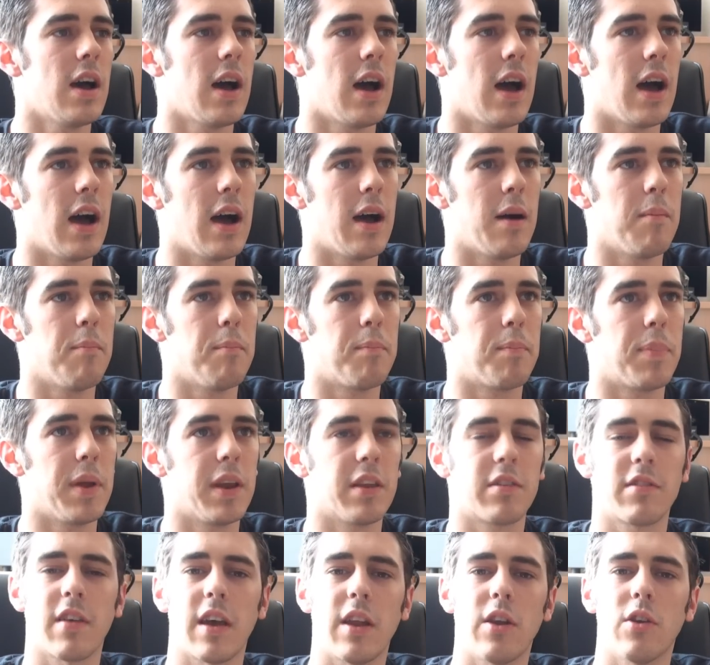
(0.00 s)
um, been
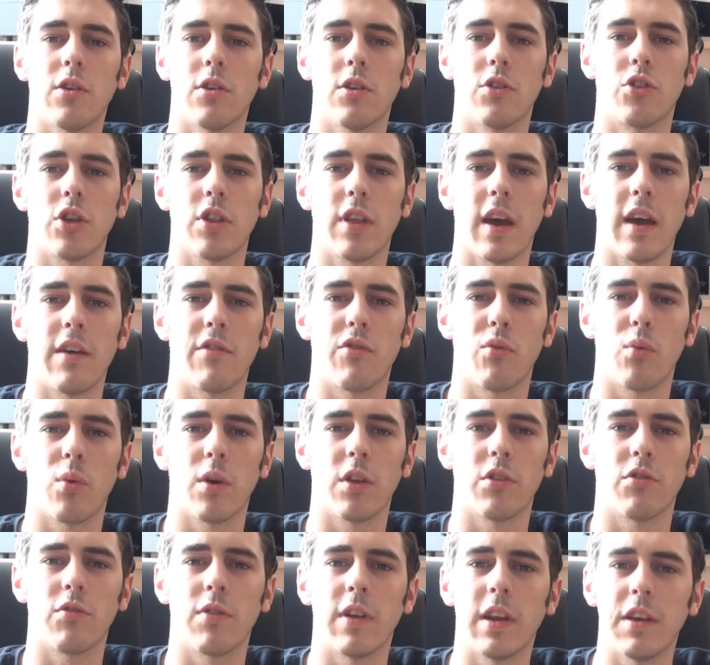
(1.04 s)
a technology that
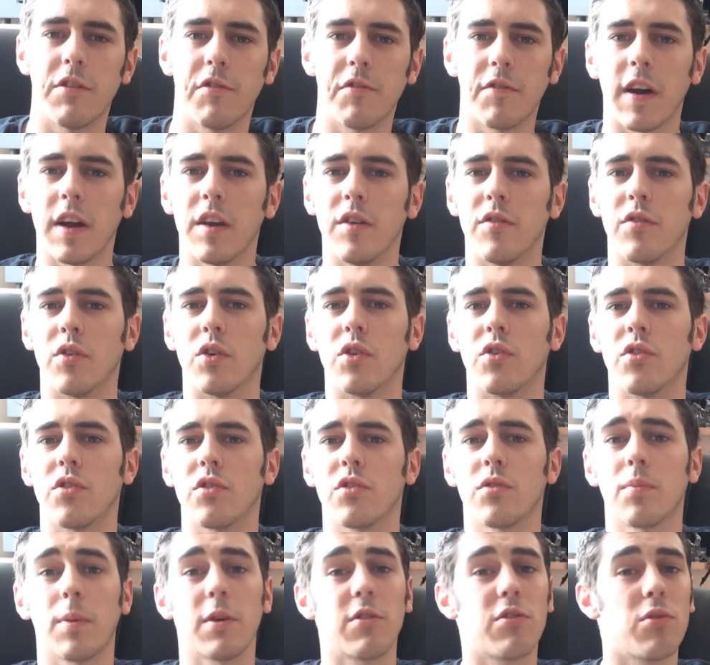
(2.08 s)
everyone's really favoured,
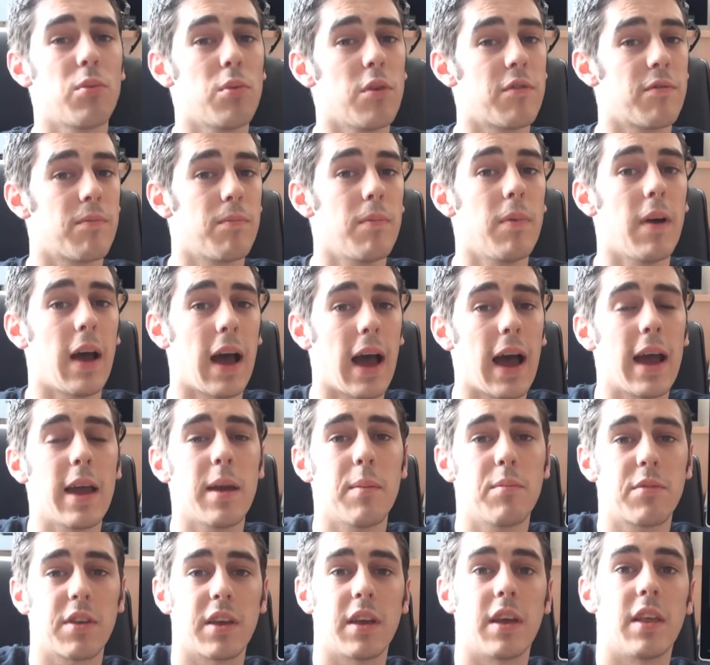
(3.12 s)
especially with
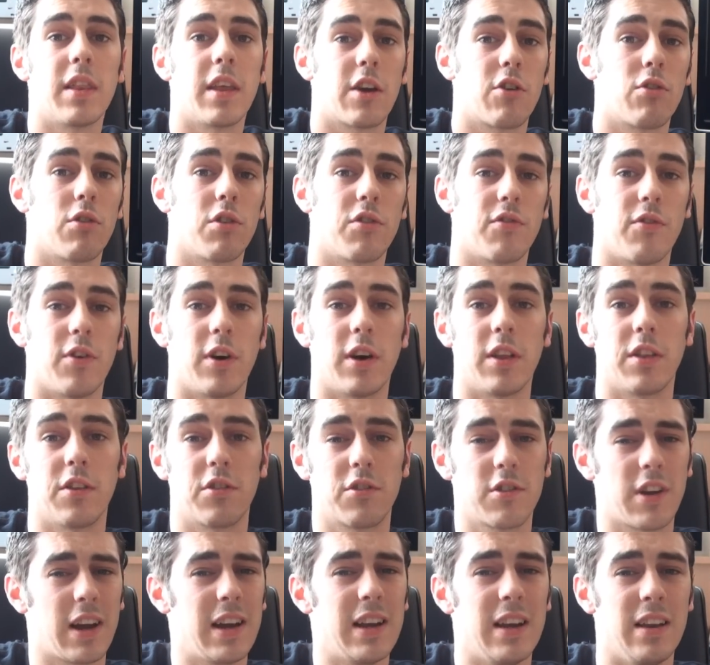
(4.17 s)
AMD and their Crossfire. The
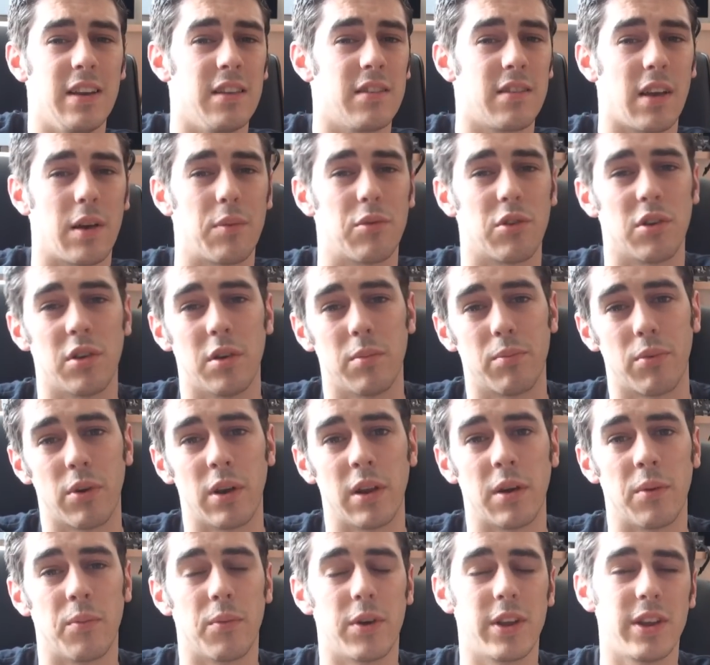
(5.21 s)
scaling is absolutely
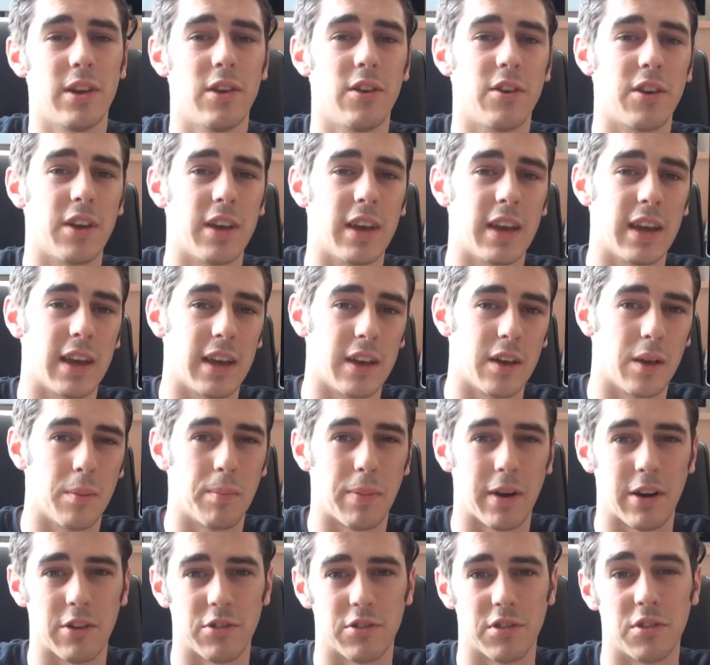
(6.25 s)
brilliant. When you look at it in
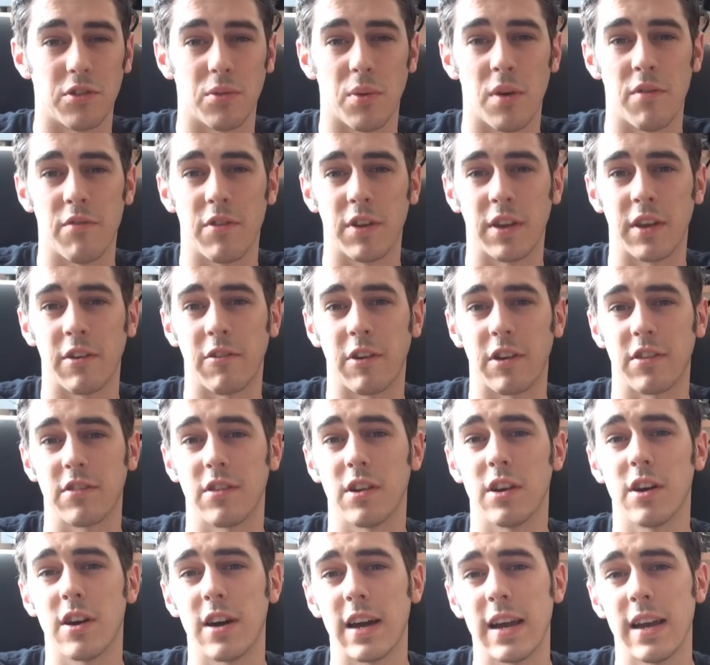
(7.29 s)
comparison to NVIDIA
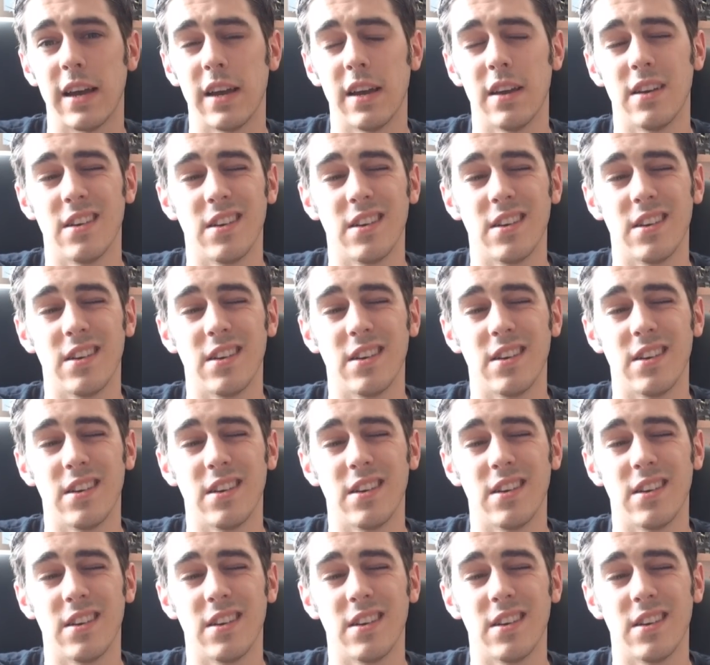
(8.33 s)
SLI,